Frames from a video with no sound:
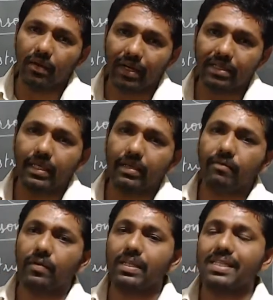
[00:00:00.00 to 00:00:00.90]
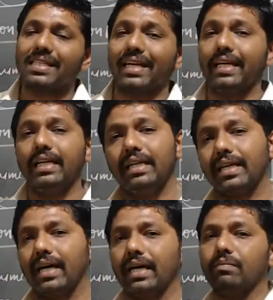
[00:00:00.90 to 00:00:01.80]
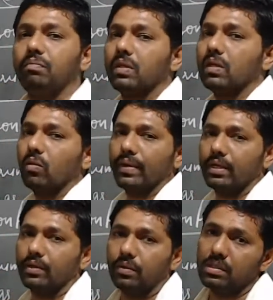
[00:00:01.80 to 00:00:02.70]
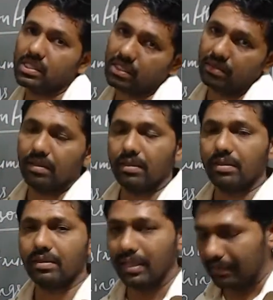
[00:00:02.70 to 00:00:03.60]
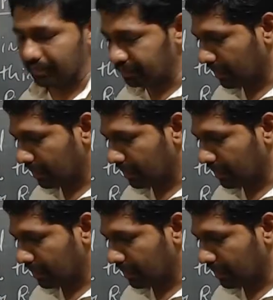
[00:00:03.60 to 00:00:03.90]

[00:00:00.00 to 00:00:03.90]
or a thing for the second time, we use the.